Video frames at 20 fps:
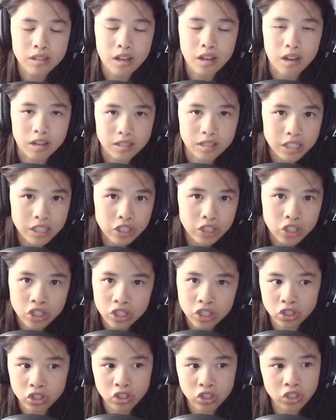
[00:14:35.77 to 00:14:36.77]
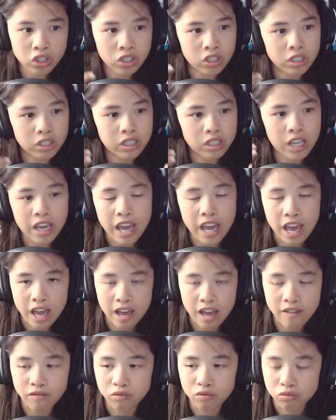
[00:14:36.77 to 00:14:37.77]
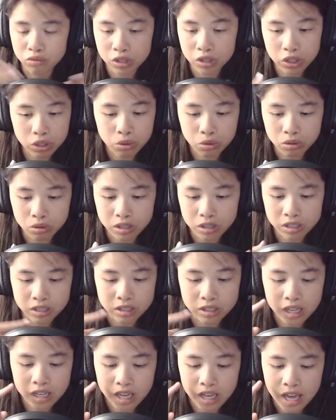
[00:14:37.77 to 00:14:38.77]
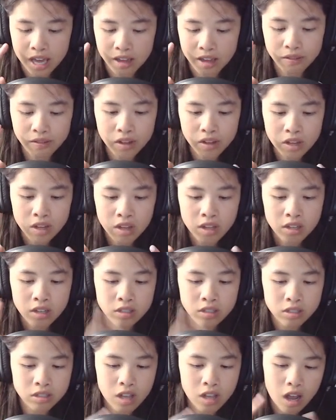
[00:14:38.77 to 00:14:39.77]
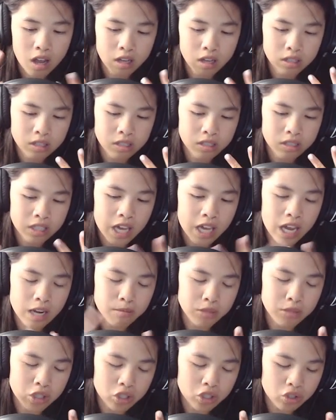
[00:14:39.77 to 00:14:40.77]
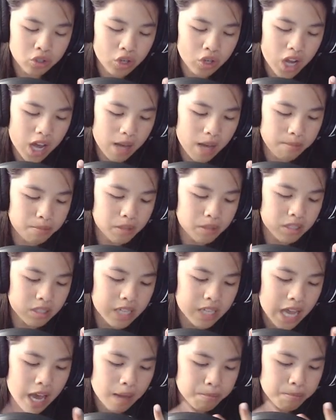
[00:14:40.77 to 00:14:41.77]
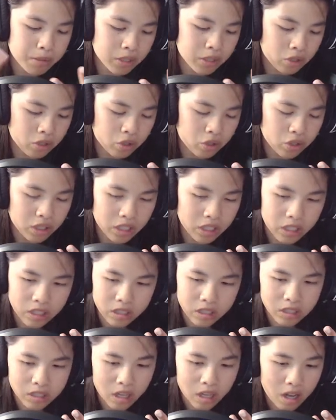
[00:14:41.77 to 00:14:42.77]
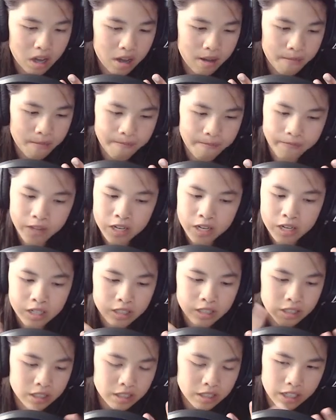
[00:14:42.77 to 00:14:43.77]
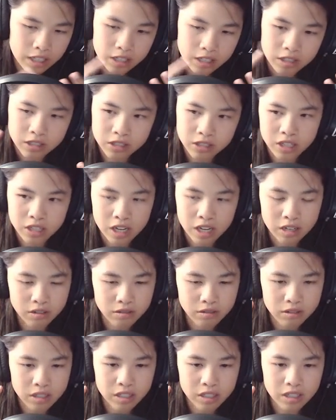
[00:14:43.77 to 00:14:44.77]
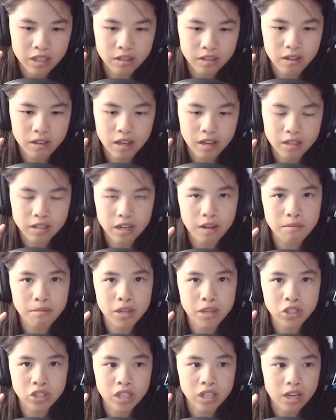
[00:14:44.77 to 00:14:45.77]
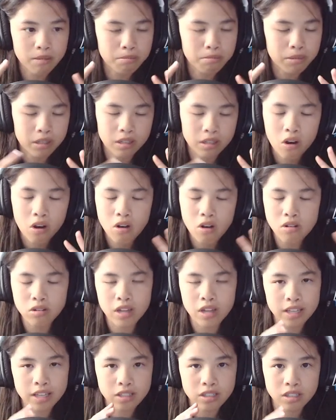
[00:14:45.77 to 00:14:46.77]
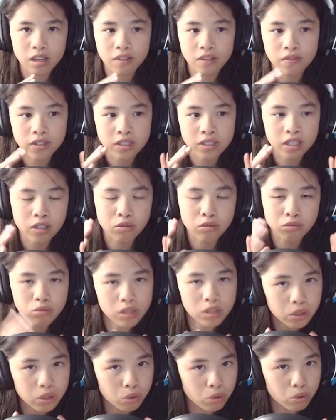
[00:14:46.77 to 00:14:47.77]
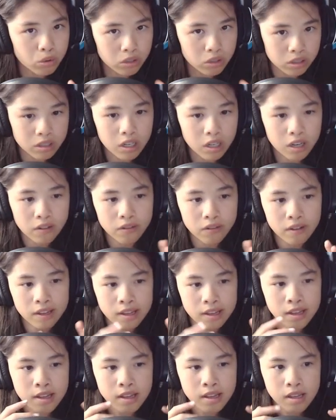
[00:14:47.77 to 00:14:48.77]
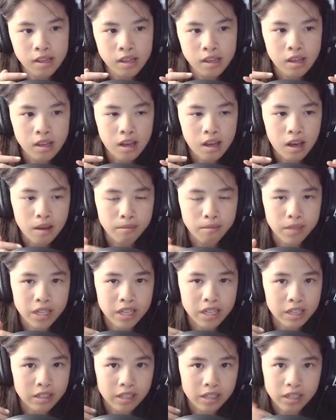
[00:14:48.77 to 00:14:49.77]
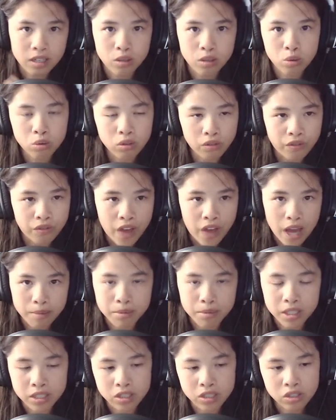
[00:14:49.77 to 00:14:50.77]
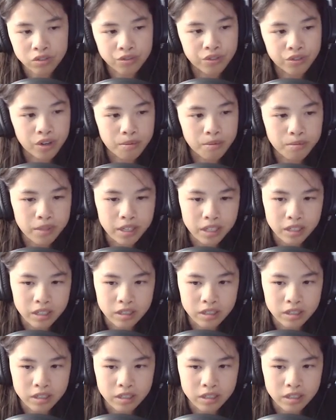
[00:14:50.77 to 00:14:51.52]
t-shirts. They have really cool things. They have socks, camera straps, tapestries, stickers. I don't think I mention that, but all of that stuff. It's like really cool stuff. They get like cool fabrics from like